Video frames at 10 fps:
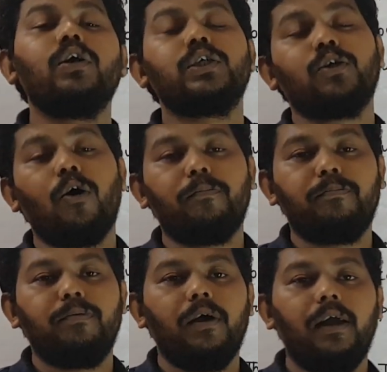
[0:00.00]

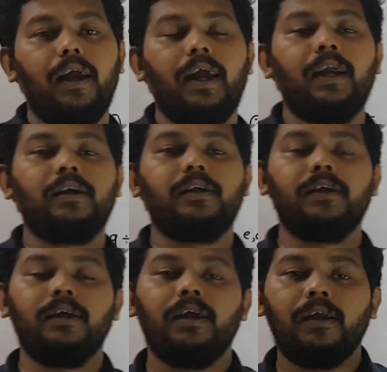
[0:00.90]
stop at
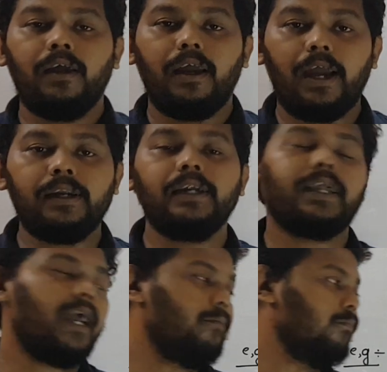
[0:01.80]
any
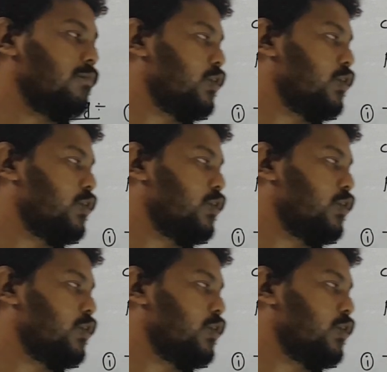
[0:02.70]
time.